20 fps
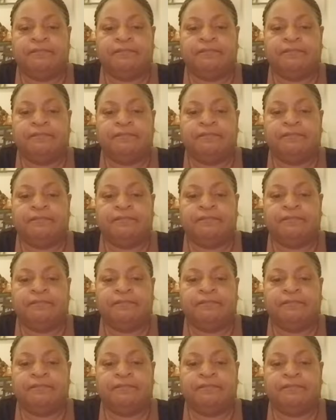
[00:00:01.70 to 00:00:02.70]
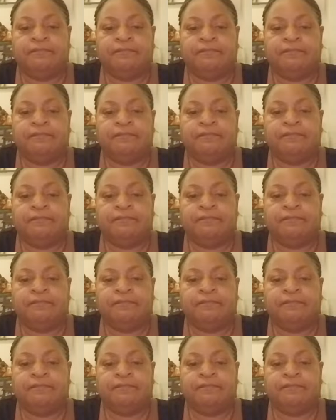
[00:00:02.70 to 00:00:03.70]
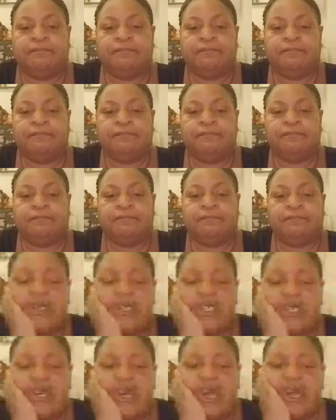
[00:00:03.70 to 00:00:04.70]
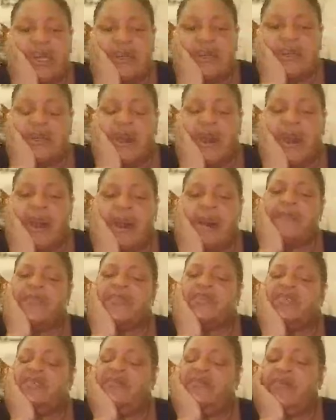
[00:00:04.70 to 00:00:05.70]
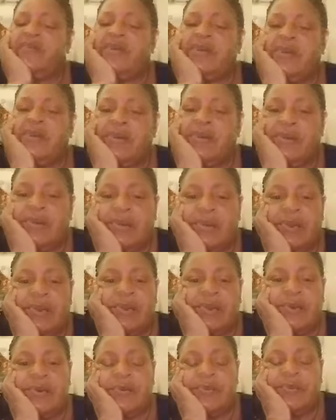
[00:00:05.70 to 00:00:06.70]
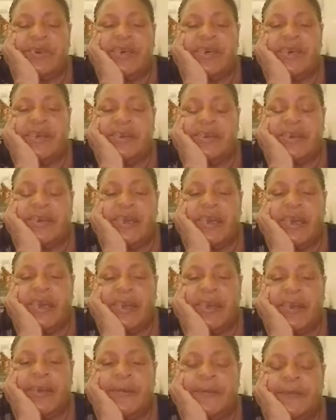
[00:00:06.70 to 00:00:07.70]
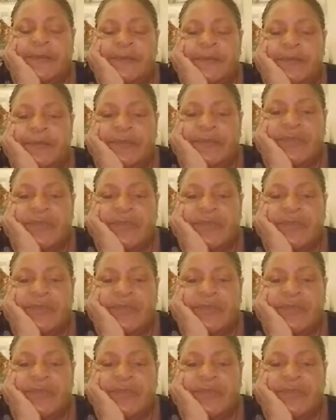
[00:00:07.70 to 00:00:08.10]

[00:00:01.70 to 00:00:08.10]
How you doing? I thought I would change the atmosphere a little bit and